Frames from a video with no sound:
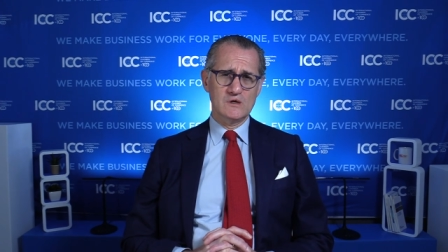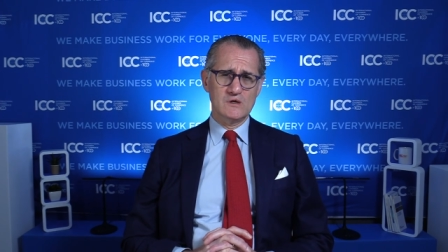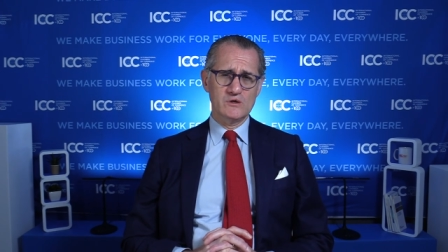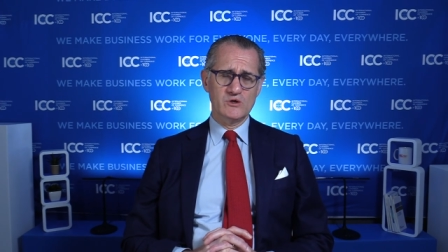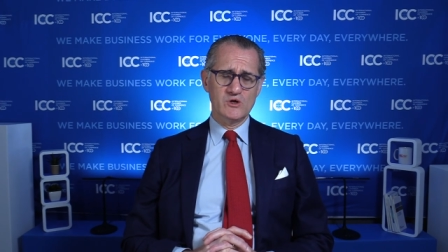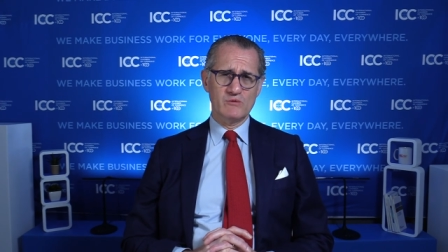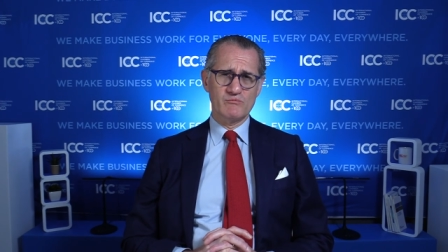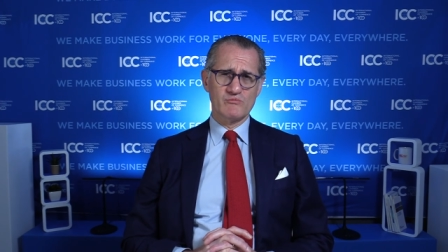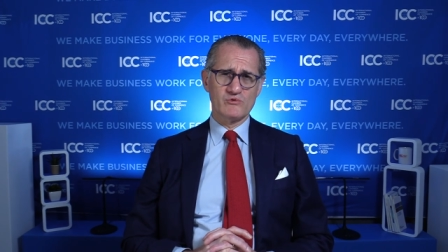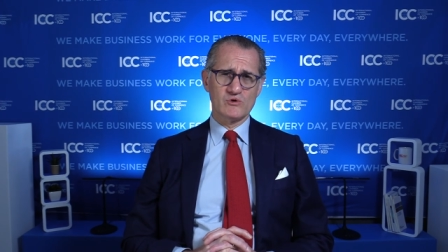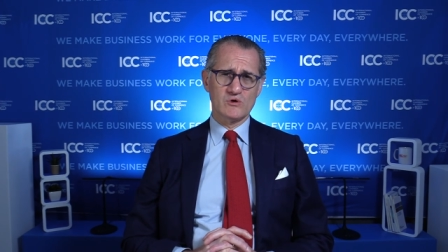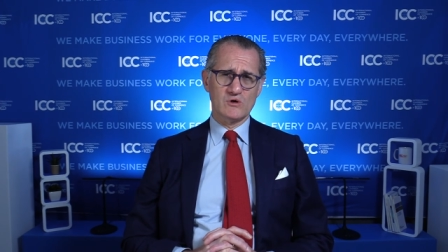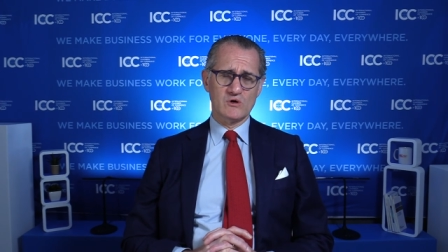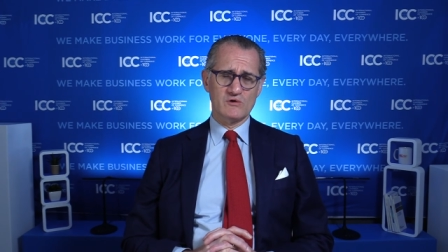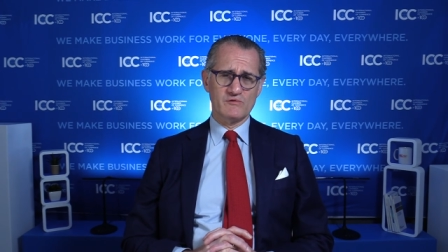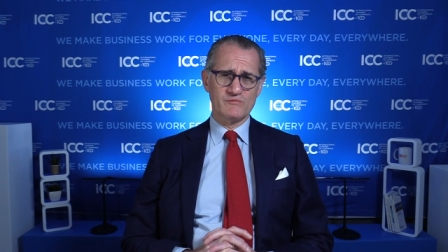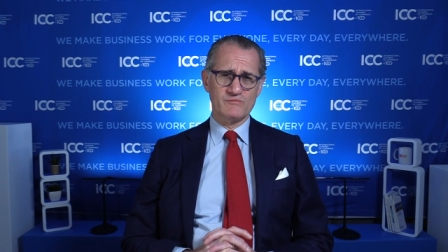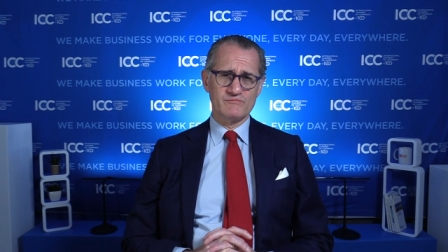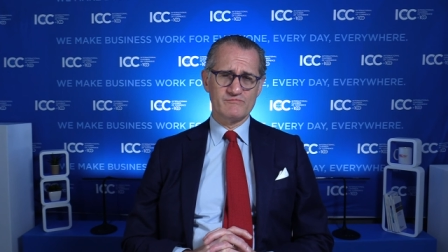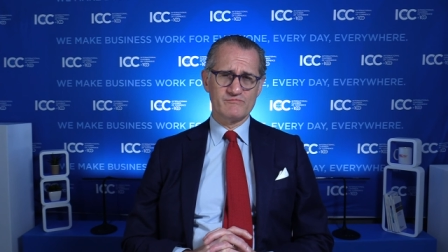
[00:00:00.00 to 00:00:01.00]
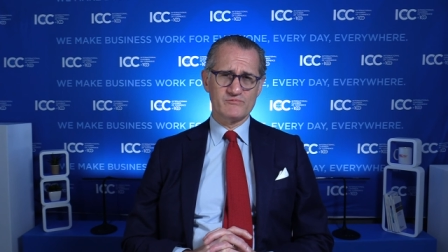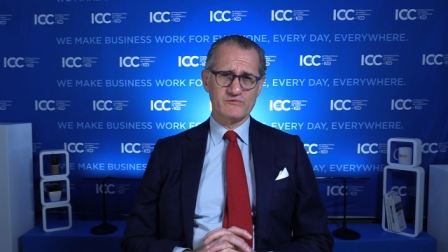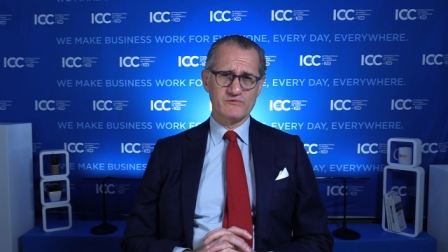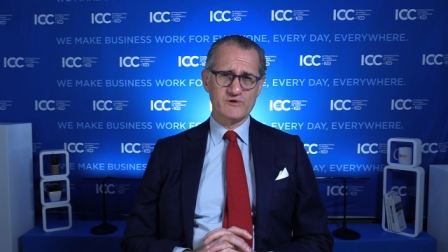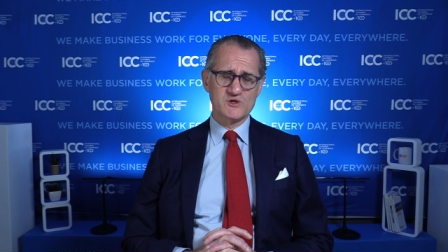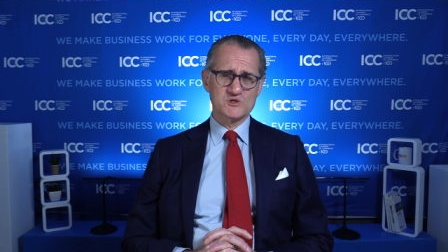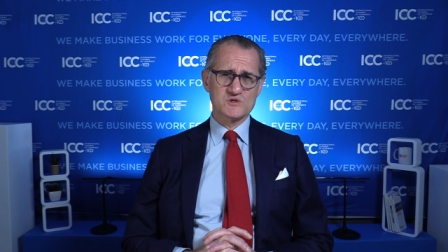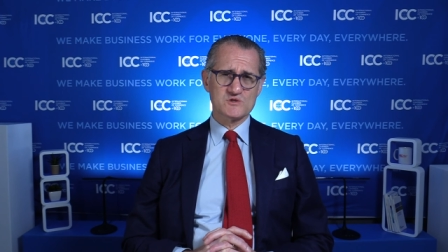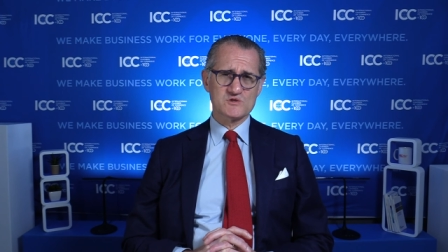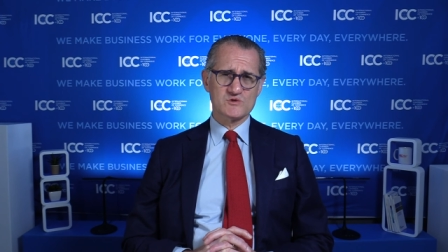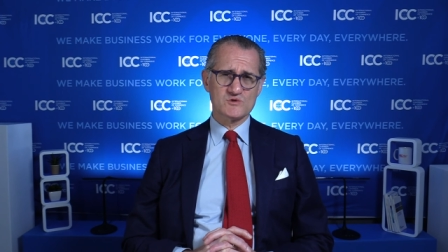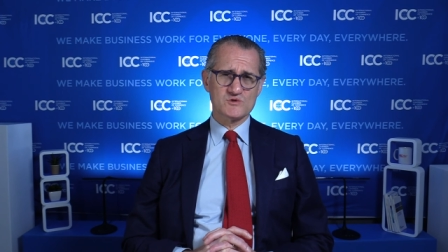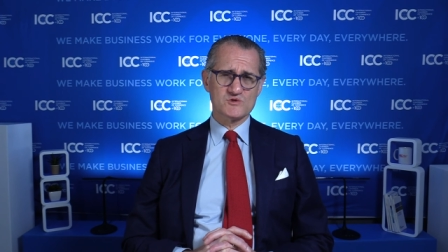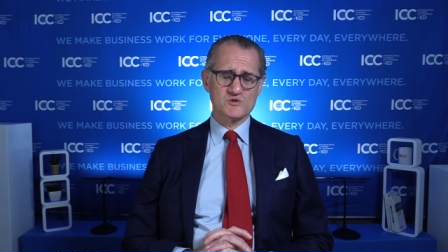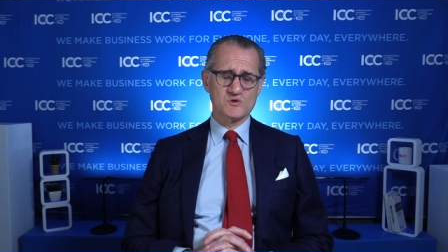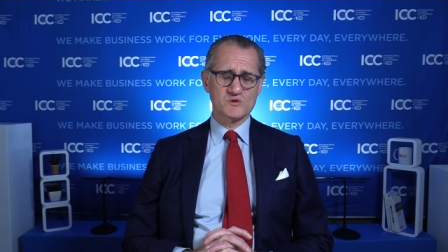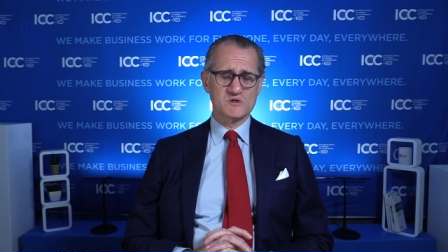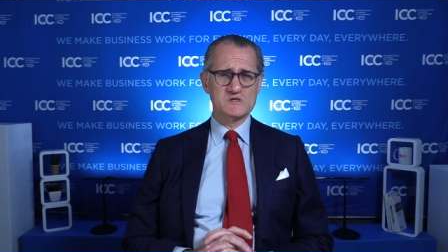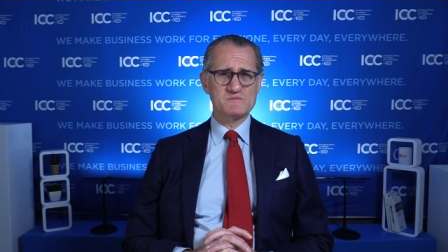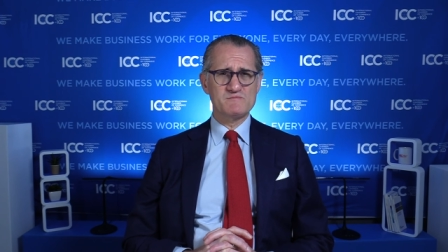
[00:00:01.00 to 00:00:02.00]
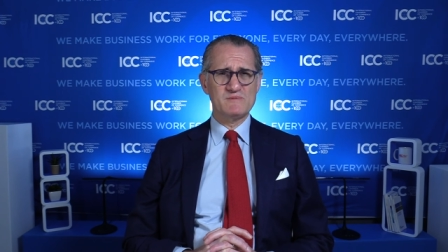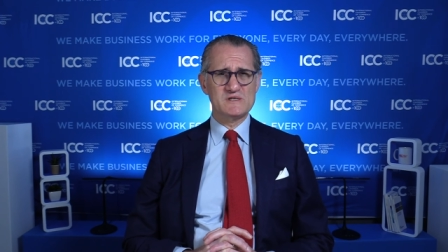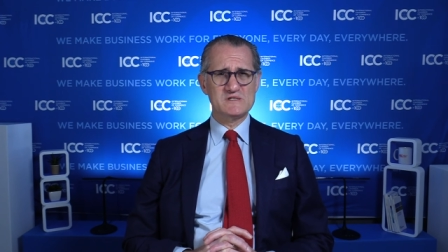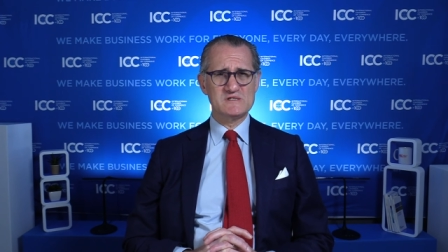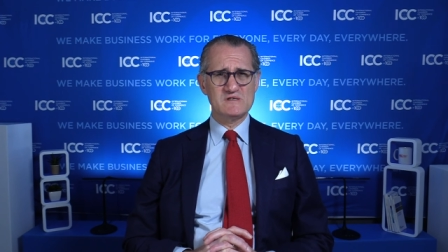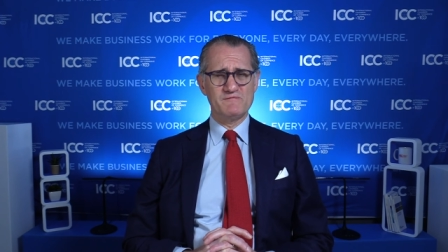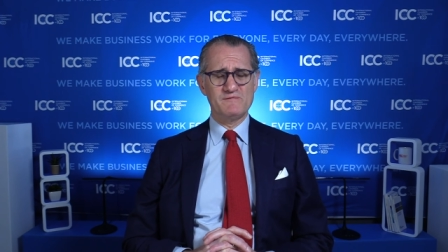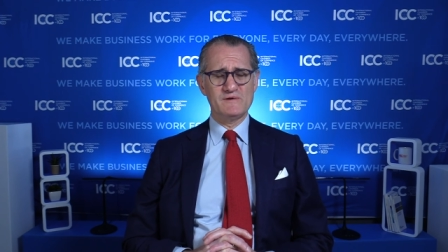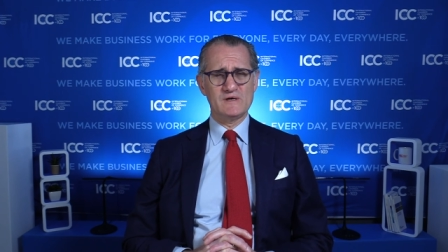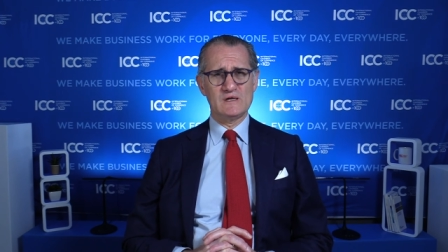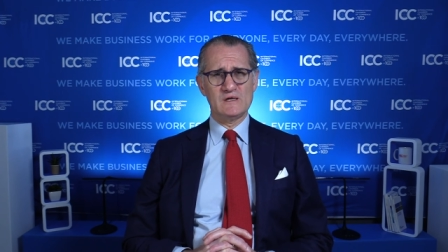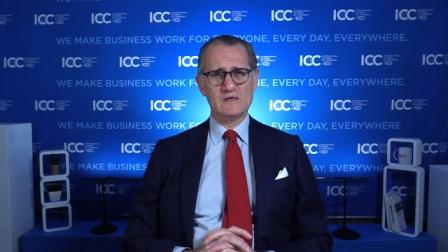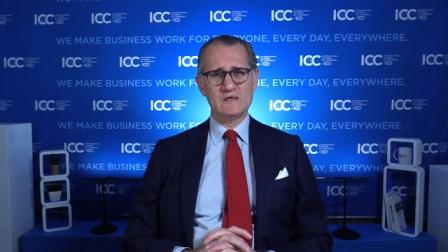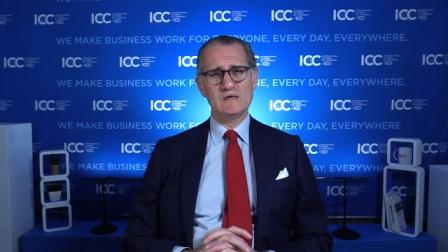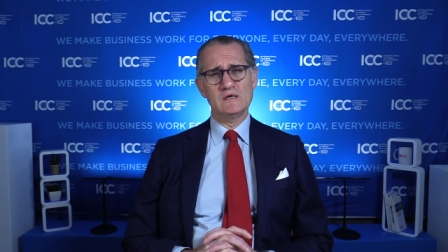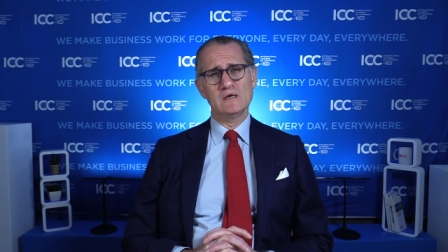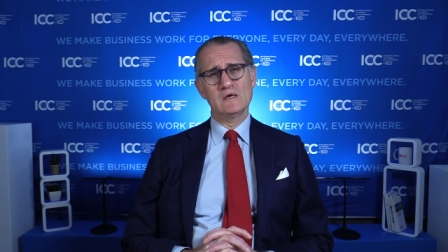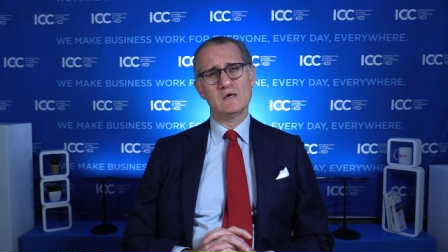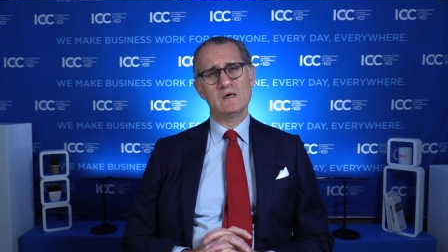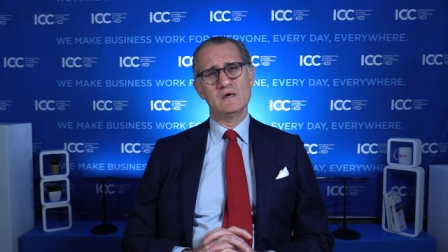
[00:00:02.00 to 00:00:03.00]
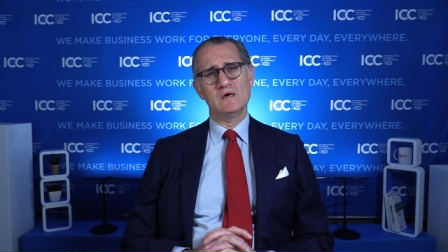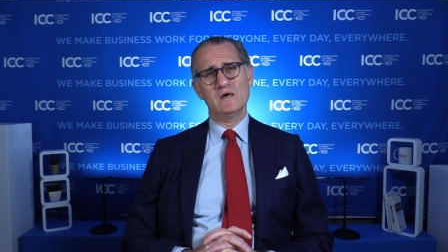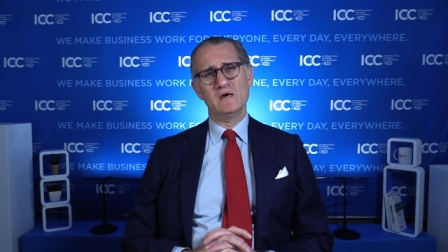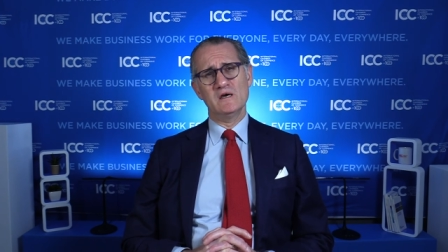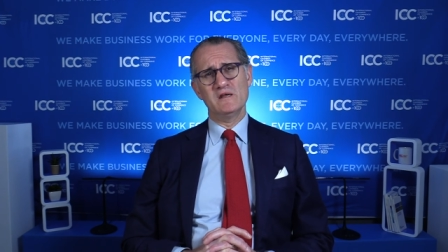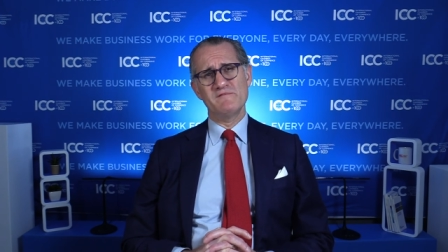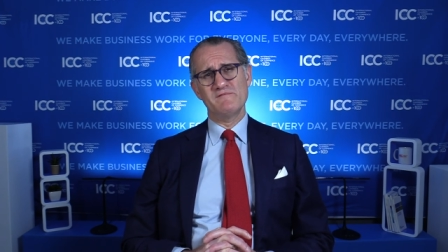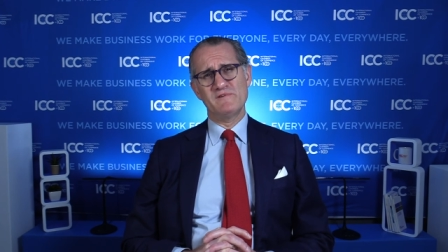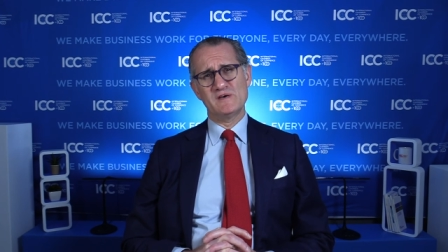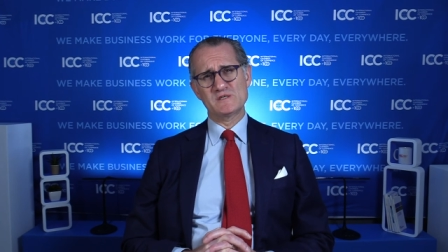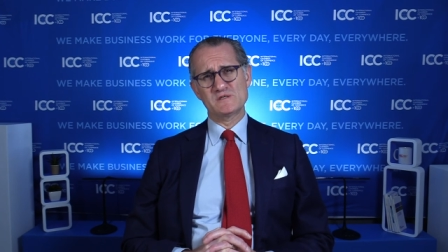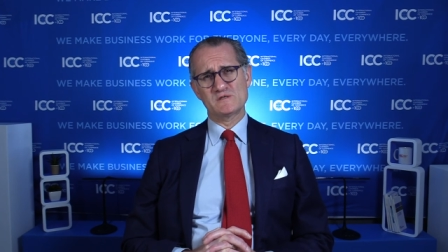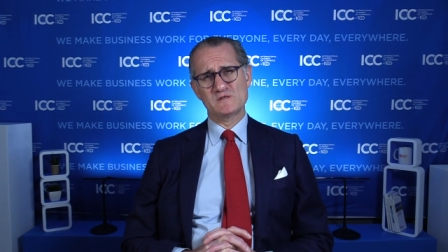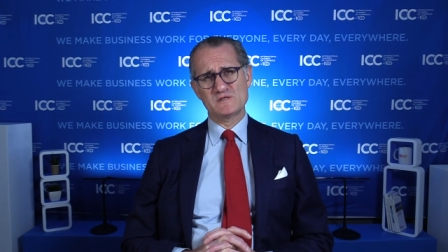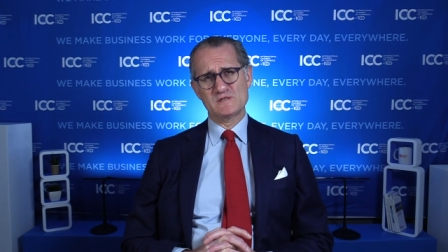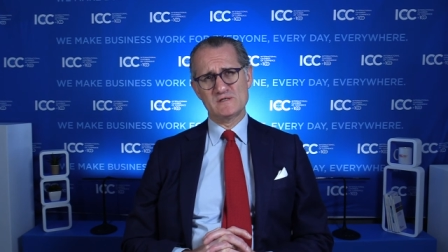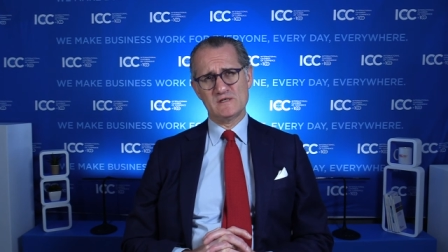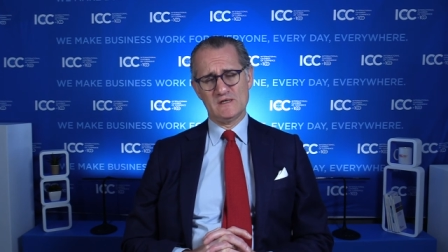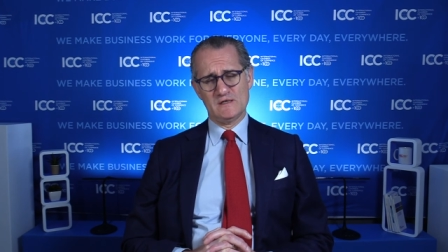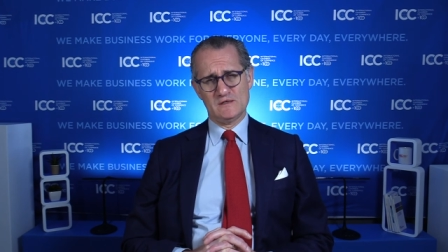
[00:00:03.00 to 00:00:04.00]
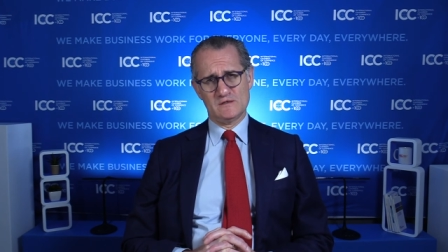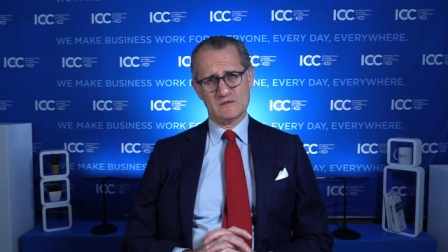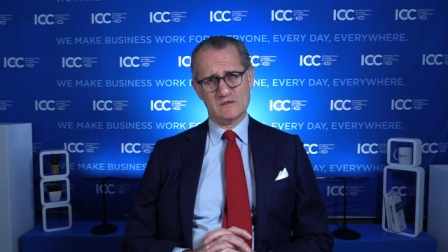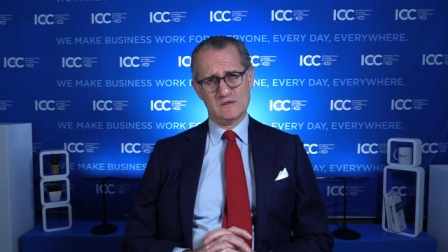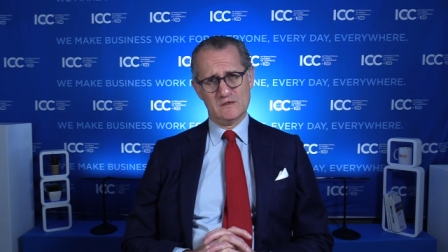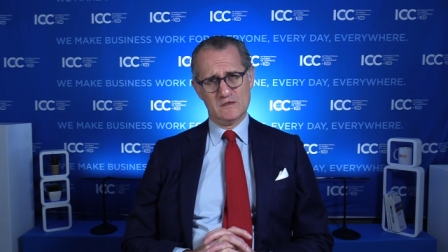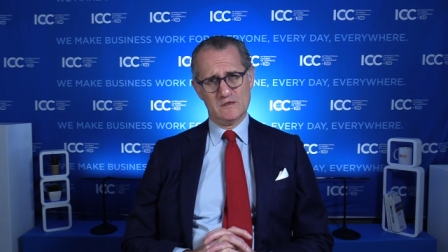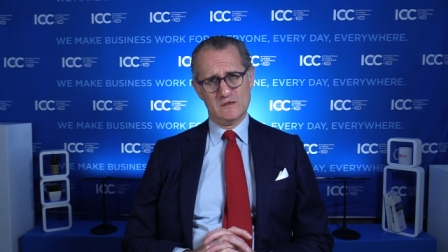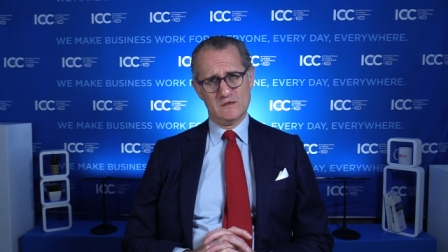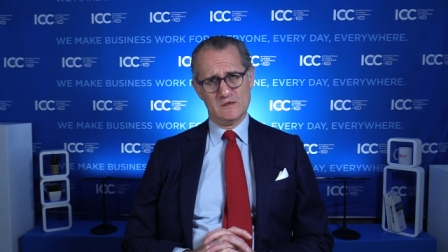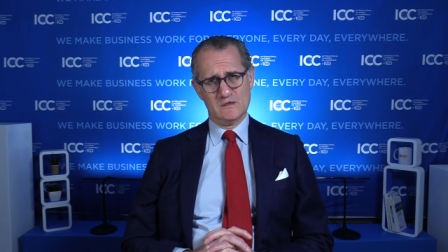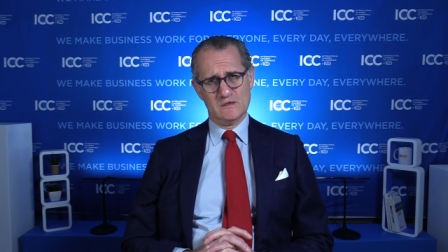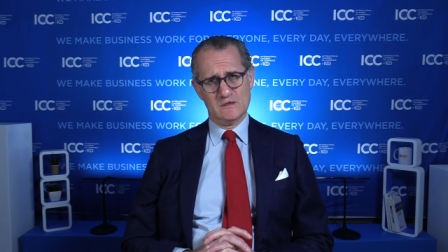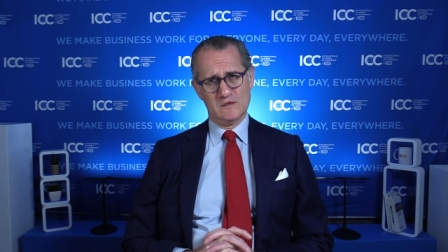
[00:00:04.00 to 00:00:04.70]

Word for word: a number of provisions concerning specifically uh, investor-state uh, uh,